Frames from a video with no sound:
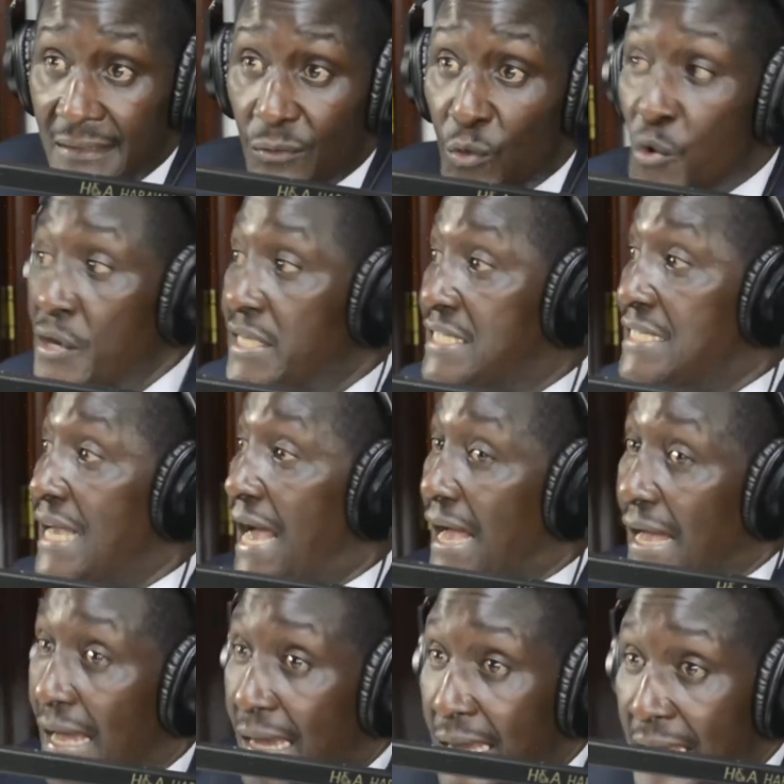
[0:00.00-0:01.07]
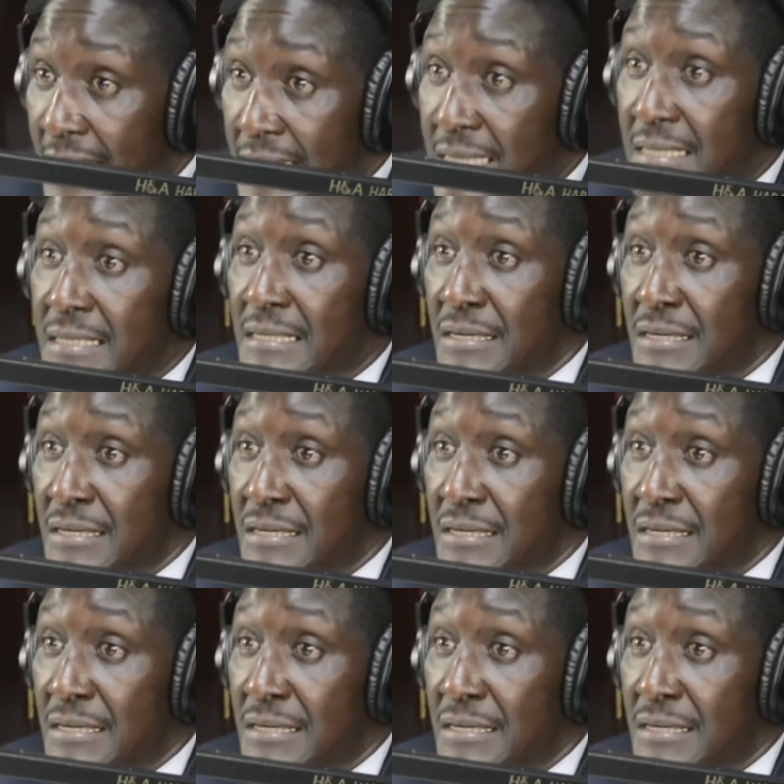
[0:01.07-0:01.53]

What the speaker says: which is